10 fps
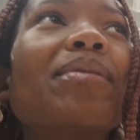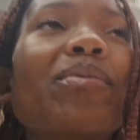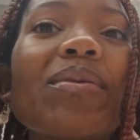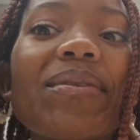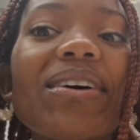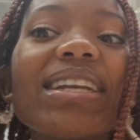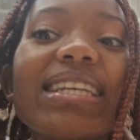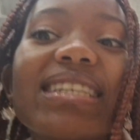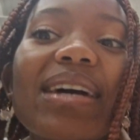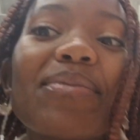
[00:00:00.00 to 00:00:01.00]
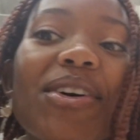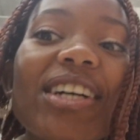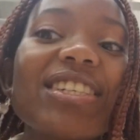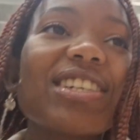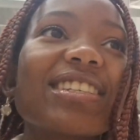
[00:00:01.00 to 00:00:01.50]
but when we're on a time
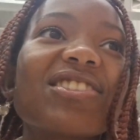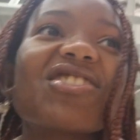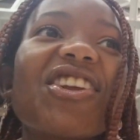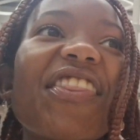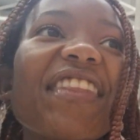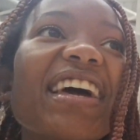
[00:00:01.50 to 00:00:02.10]
crunch, it's not